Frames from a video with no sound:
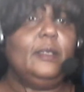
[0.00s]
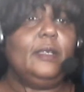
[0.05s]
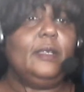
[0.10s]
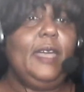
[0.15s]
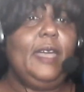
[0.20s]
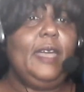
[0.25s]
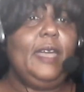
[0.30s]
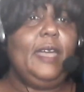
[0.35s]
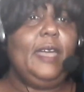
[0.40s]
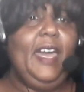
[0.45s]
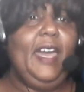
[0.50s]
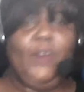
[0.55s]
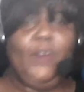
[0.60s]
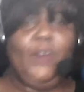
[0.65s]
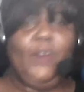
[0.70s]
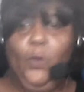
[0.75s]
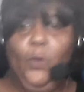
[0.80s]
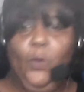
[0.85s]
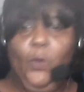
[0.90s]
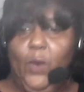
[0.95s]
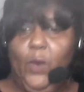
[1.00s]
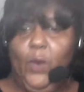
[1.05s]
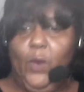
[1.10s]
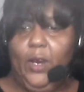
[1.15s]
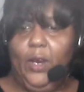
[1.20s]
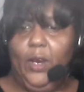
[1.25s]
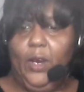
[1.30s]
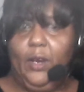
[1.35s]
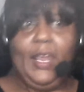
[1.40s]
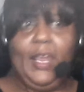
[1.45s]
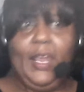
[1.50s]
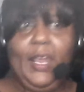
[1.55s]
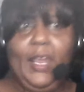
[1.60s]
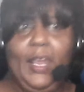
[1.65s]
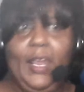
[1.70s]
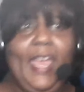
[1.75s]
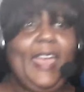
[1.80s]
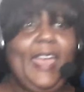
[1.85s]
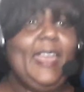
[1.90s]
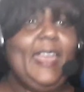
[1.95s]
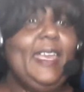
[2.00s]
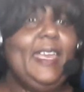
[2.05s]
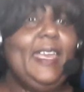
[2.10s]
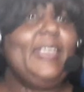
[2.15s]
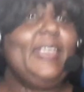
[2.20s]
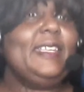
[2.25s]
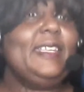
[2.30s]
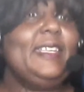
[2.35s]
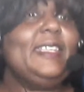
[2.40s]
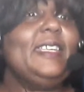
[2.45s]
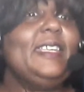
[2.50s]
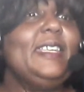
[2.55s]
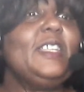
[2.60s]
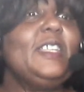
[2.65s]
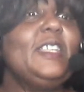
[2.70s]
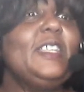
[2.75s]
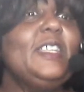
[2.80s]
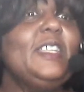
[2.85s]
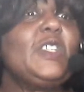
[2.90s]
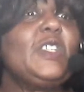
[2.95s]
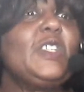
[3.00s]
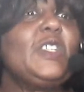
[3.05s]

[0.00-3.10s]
have it where it is quicker to do